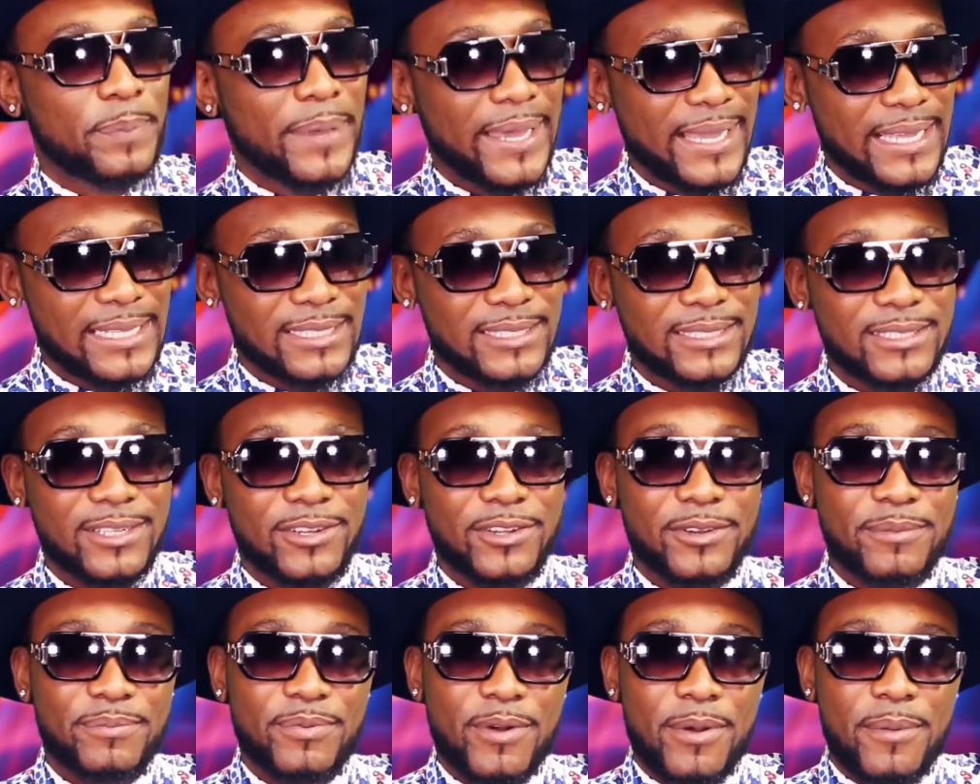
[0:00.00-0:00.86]
space,
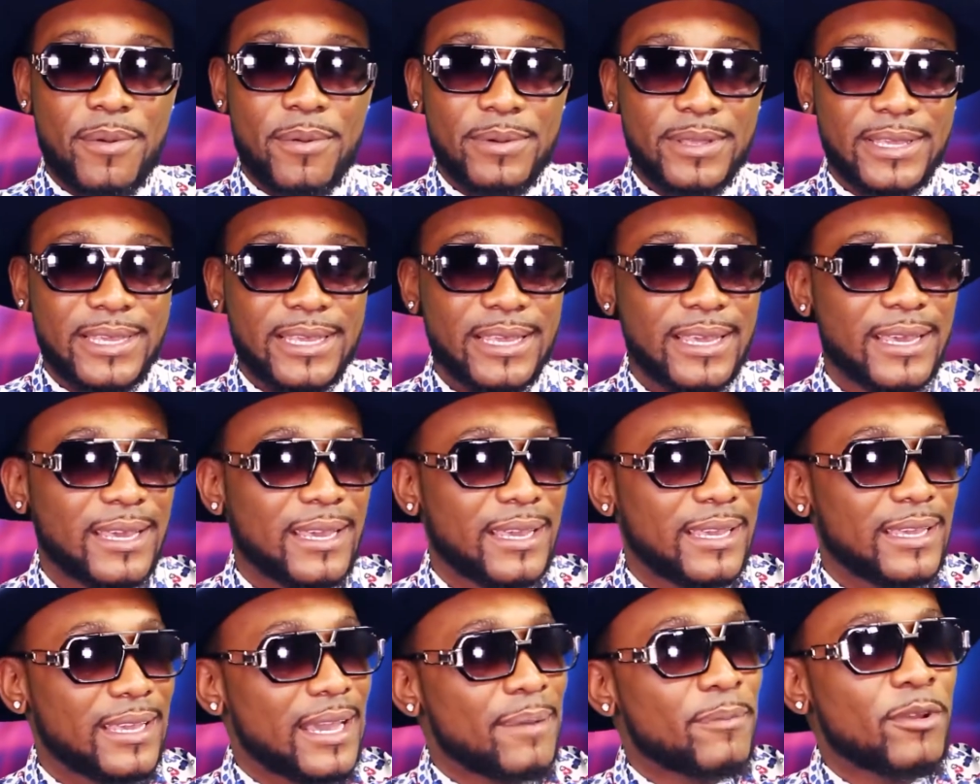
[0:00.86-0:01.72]
and probably,
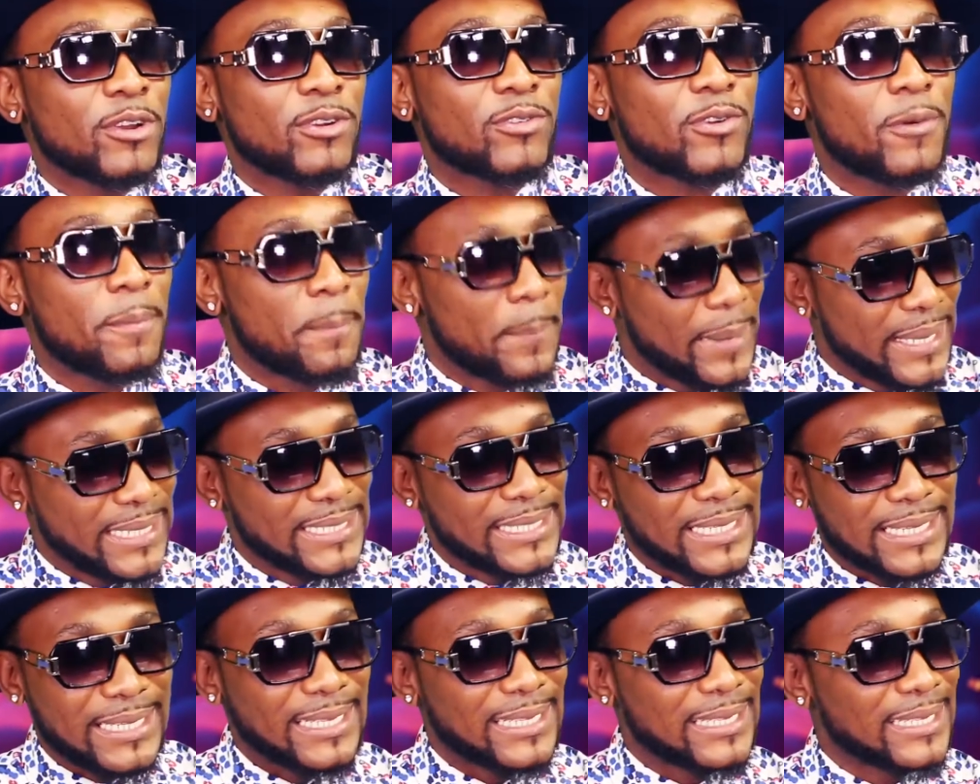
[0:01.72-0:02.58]
I'm not
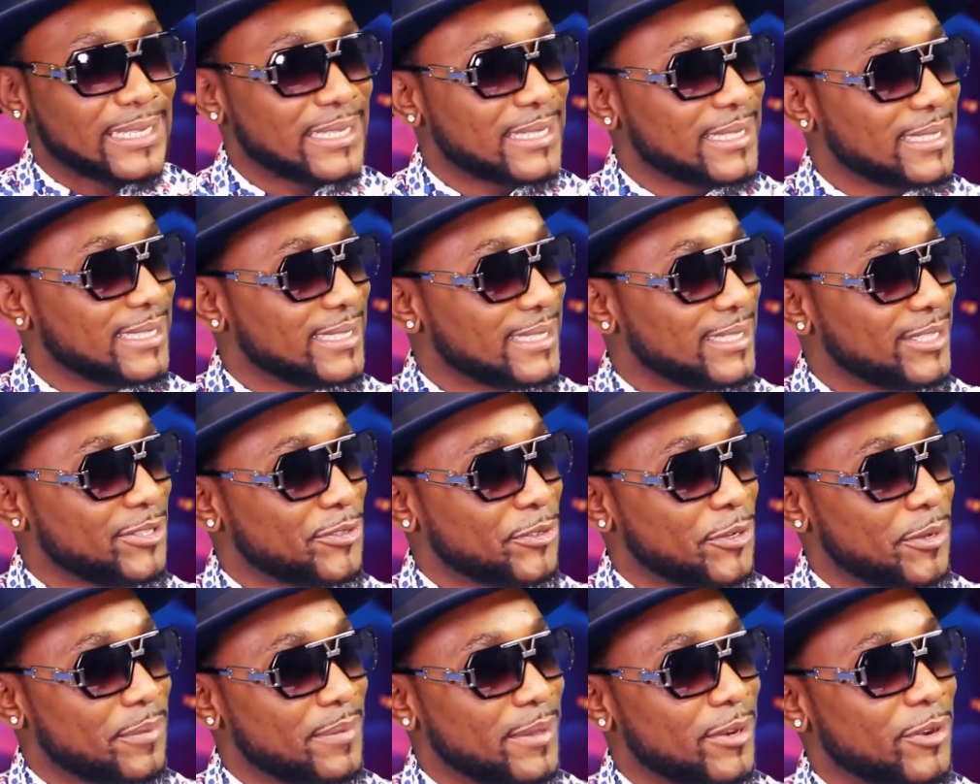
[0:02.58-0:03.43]
competing.
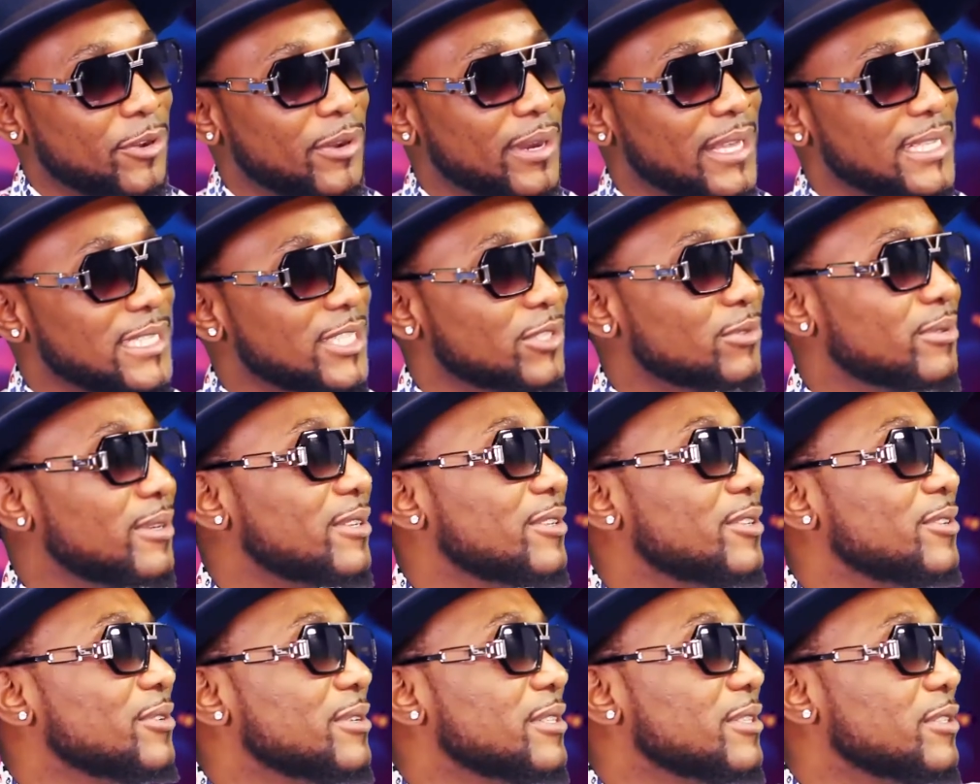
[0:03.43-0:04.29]
You know what I mean? All I just
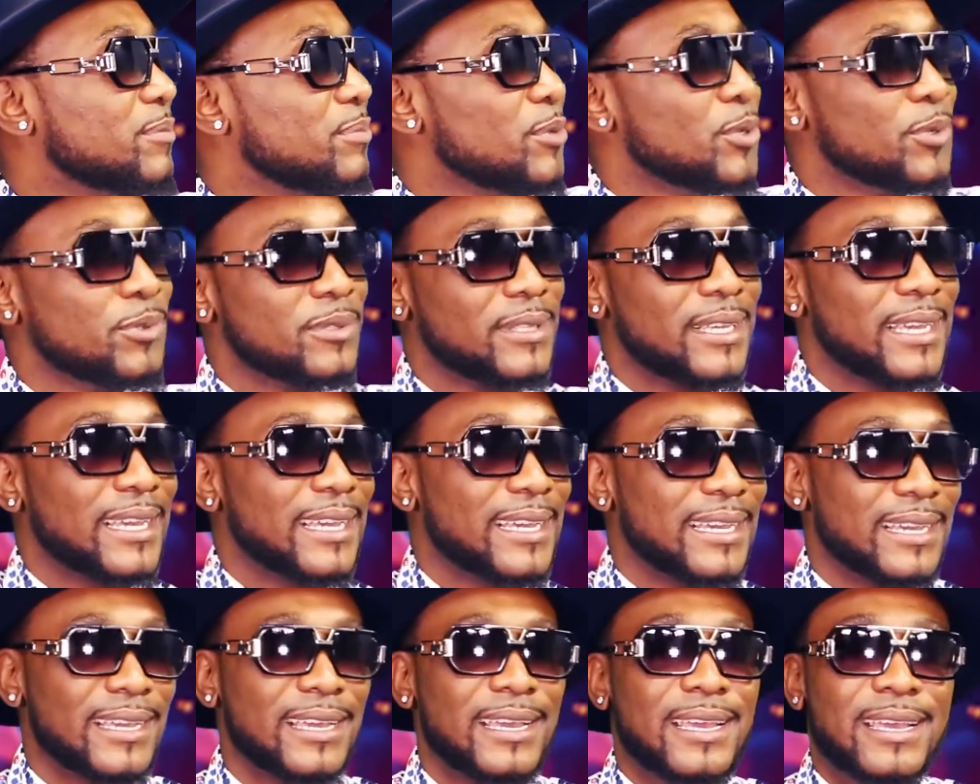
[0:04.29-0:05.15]
want to do is
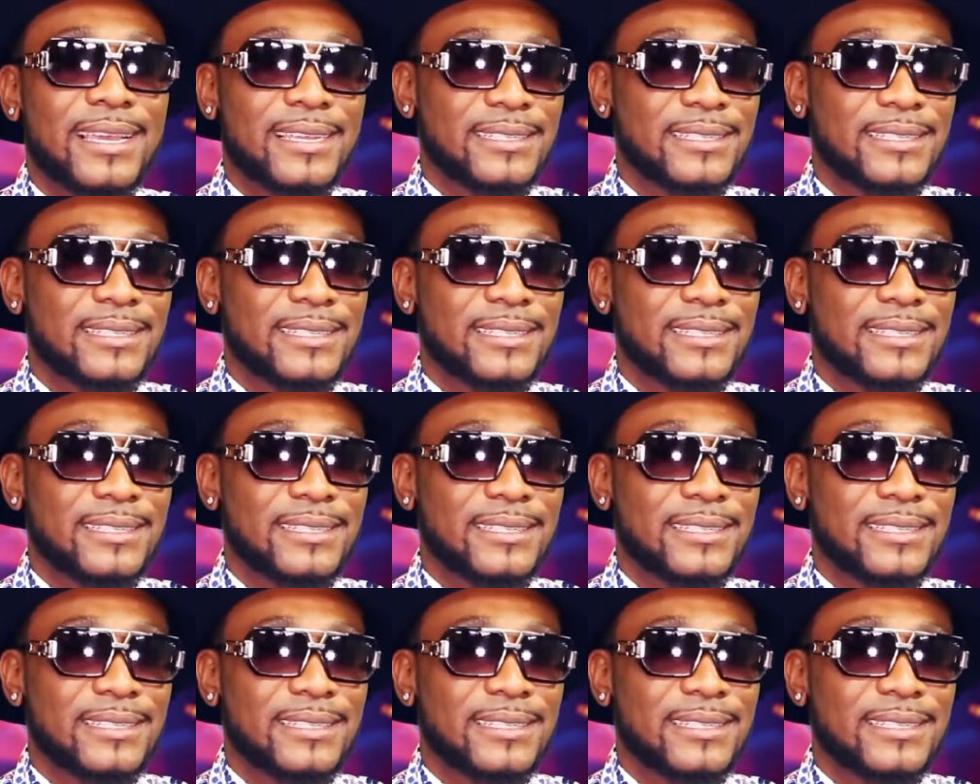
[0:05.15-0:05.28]
music,